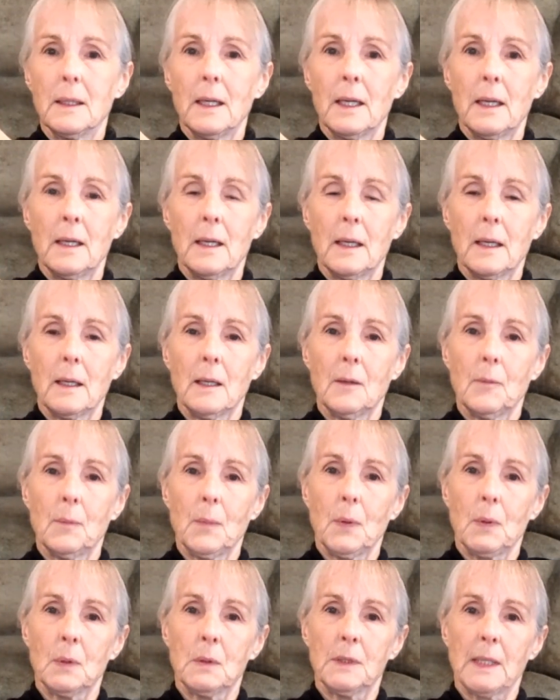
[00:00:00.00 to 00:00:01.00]
and it can
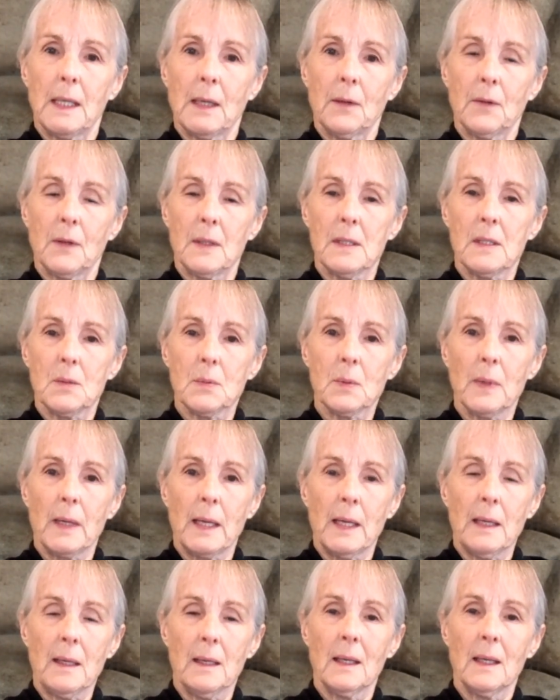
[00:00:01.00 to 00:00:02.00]
pull down this
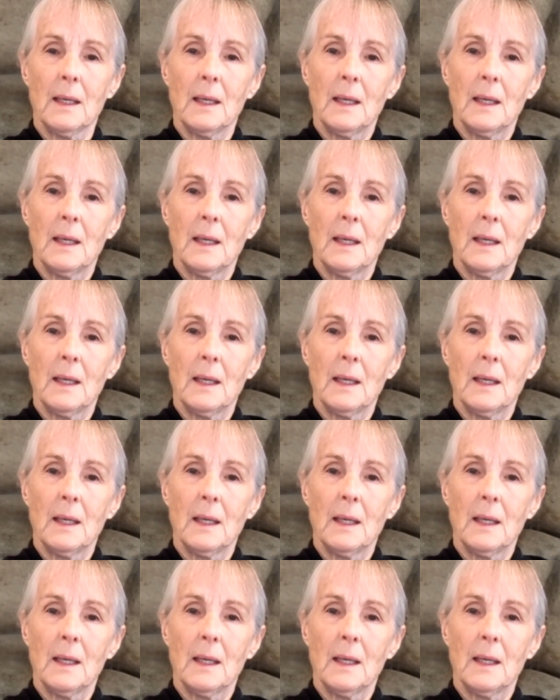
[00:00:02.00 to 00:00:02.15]
way,